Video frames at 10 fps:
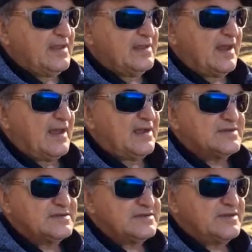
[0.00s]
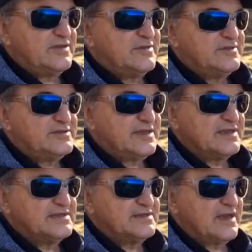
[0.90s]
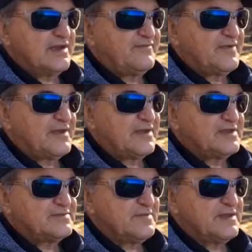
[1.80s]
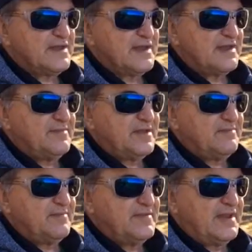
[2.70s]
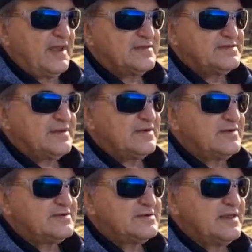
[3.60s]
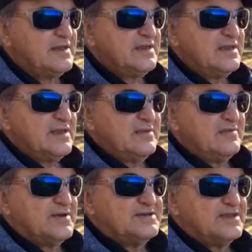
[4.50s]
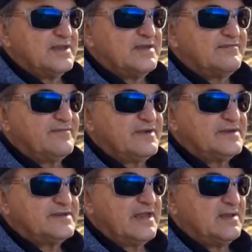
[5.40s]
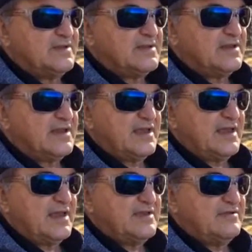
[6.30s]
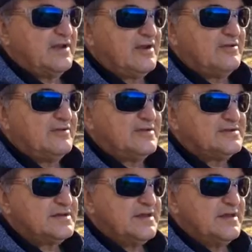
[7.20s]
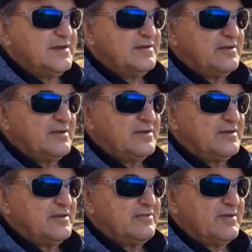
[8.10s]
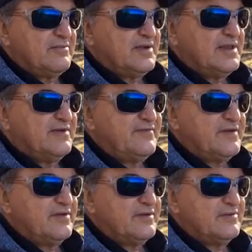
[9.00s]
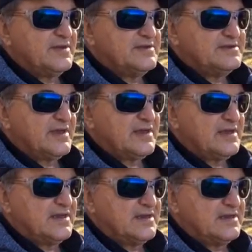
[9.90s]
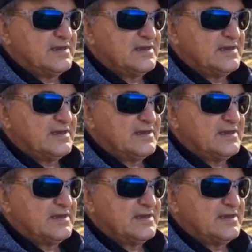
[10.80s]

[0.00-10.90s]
The house is huge in itself. I guess one time the downstairs was a livery stable in the late 1800s, and when we lived there, it was an